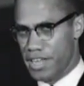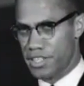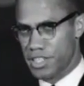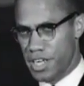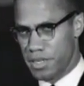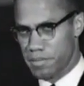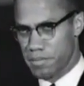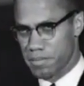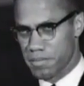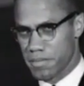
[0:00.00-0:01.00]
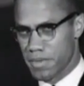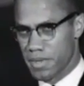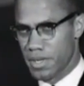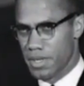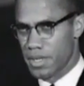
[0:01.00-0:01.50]
bad shape.
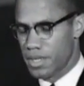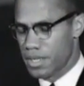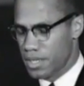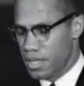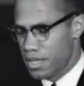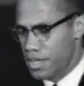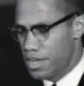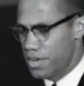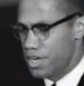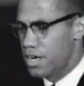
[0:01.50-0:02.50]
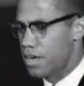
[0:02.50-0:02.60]
Here in